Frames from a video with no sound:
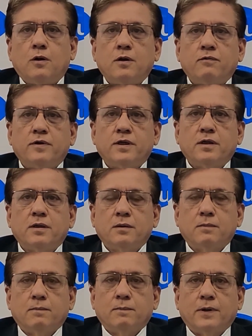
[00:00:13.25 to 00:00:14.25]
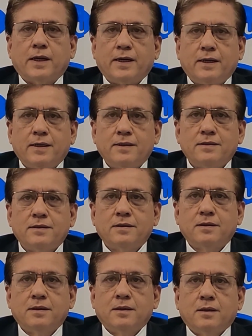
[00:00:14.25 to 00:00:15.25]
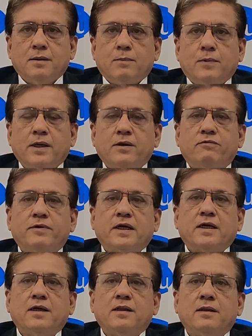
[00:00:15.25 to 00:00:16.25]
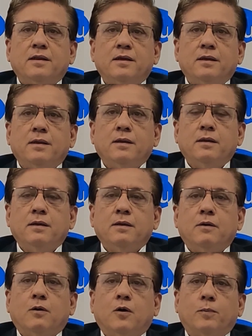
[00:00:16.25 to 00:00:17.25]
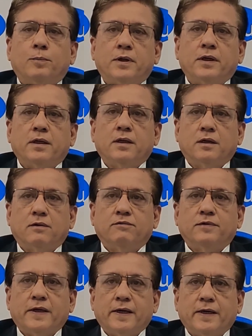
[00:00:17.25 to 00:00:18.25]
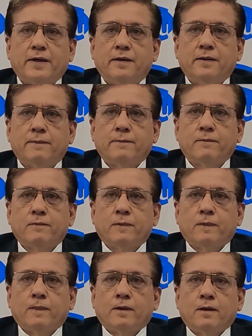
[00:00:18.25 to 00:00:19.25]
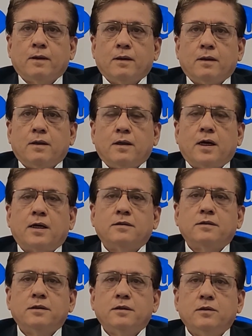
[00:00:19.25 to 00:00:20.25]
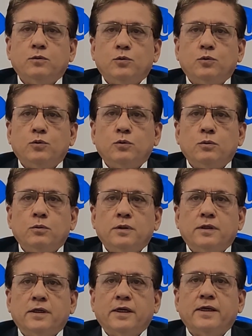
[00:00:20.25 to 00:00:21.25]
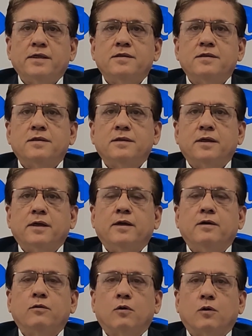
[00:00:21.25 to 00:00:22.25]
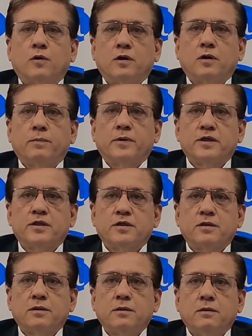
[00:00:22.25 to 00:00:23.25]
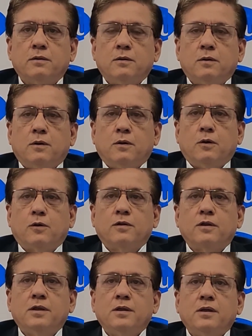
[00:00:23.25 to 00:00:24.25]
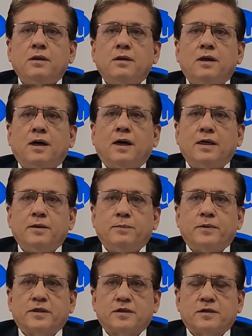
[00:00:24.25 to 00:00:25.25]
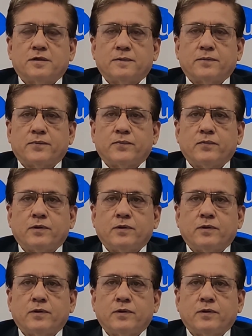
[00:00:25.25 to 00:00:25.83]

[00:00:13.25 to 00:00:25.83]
or even blindness by affecting the optic nerve head, largely due to raised intraocular pressure or the eye pressure.